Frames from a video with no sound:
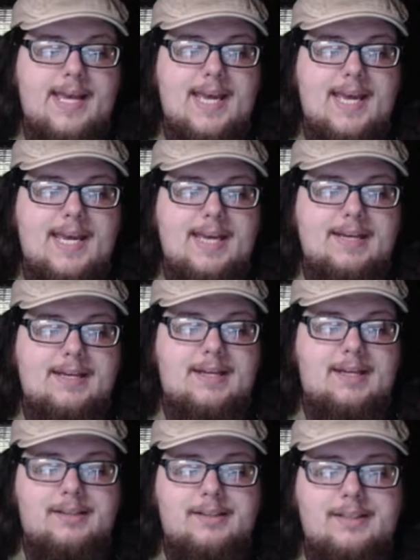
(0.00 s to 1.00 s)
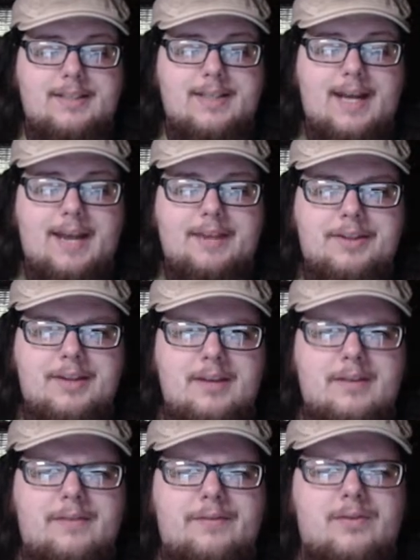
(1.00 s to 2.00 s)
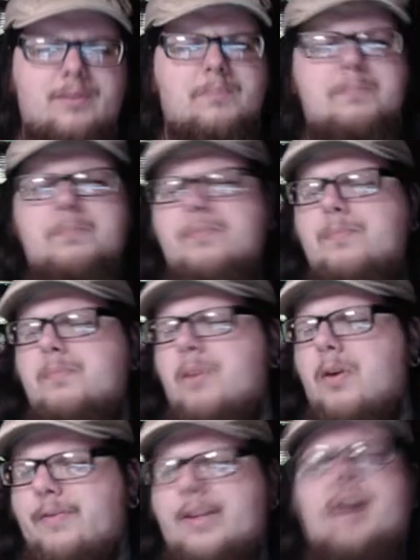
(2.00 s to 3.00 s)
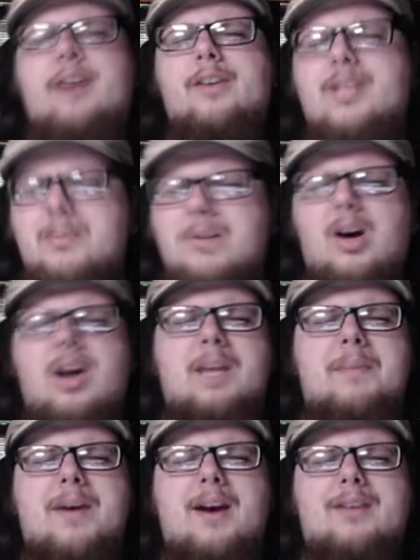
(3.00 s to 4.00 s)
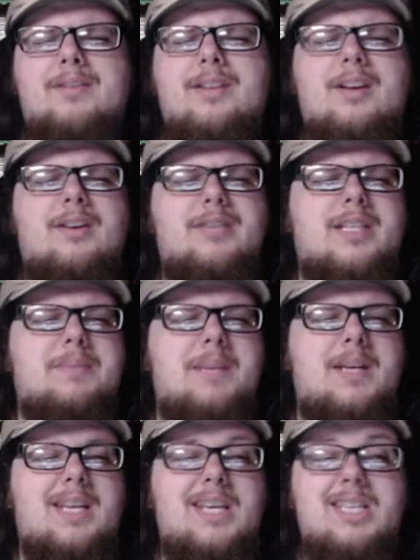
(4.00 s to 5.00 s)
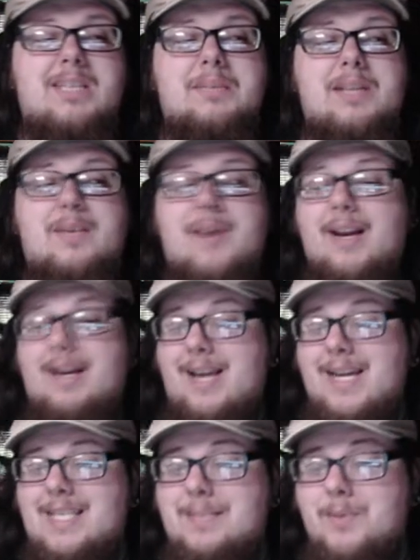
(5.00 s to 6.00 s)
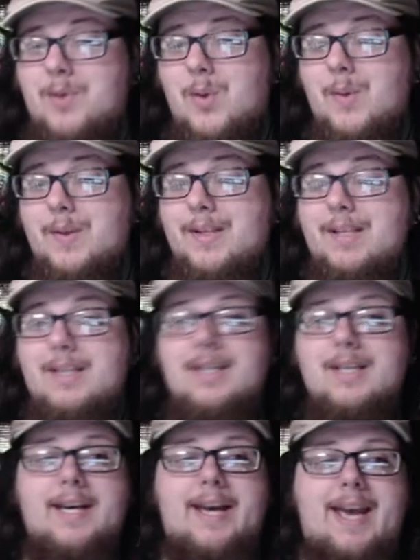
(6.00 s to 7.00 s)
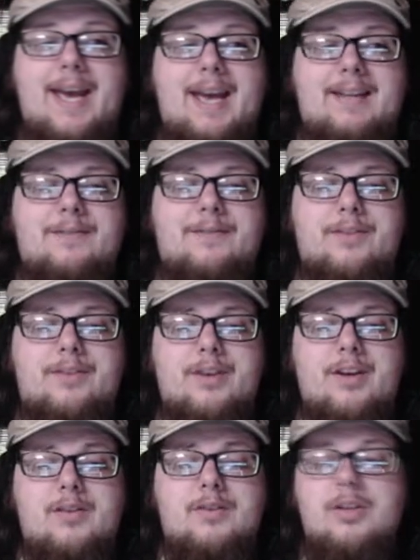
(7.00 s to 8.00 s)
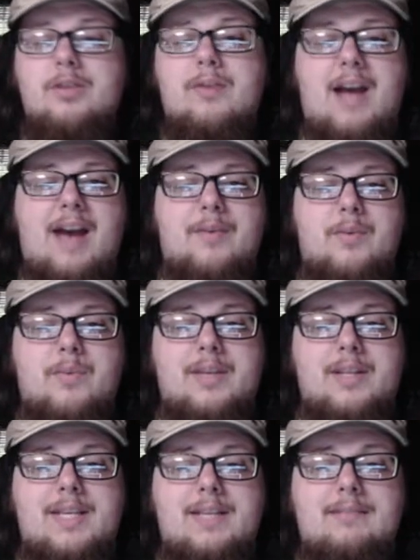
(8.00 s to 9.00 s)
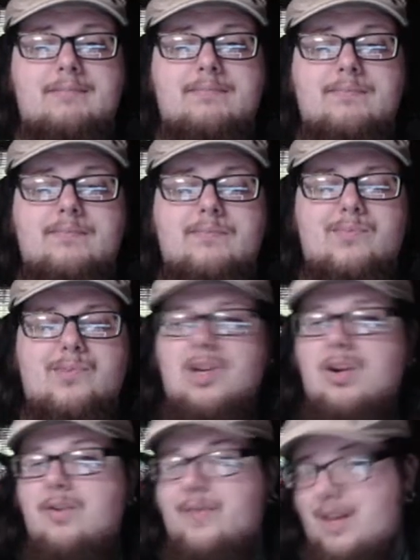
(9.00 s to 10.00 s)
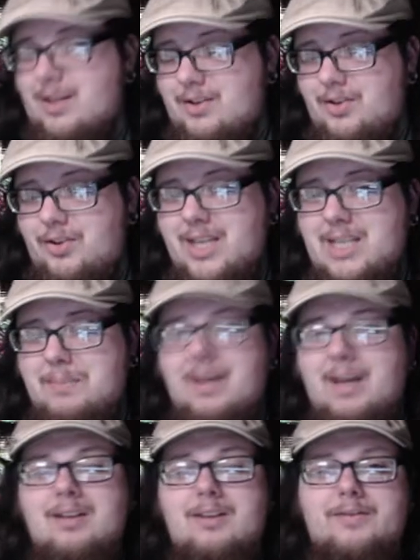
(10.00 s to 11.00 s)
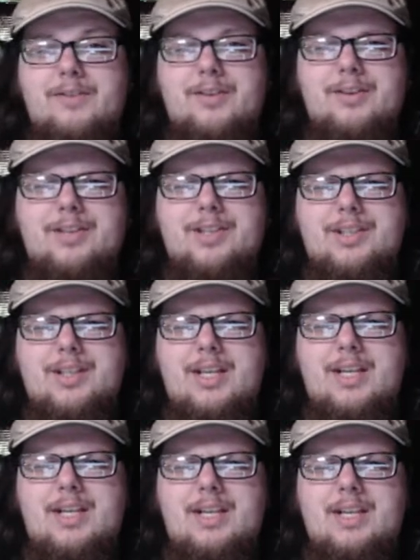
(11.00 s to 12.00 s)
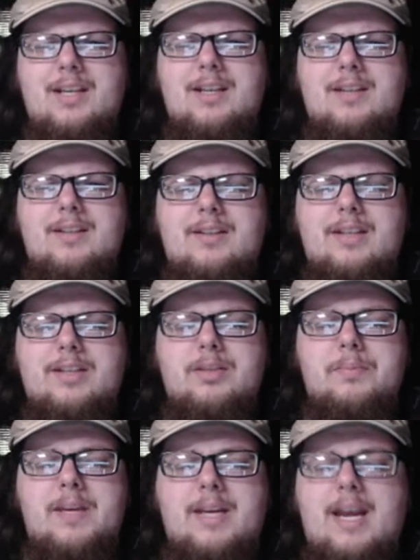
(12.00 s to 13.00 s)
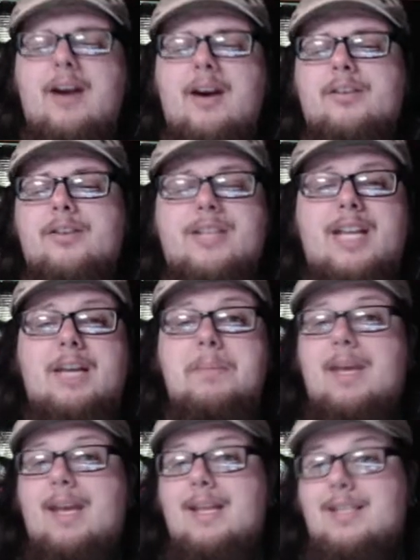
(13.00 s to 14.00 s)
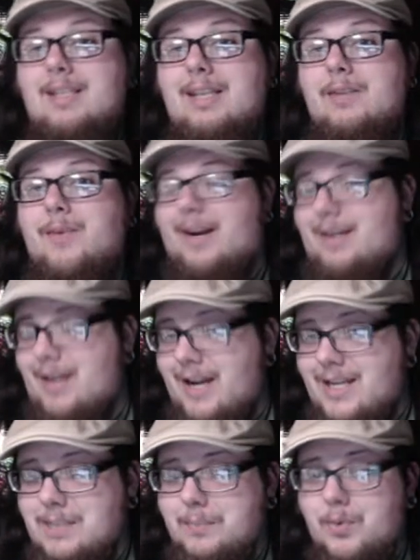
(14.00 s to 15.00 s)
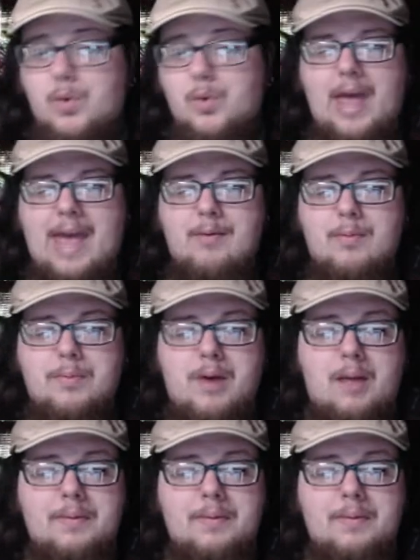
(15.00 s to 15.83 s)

Because I think for both the characters I'm talking about, they'll just be easily recognizable. And for those who haven't really dove into the expanded universe, these will be characters that can be instantly recognizable and will probably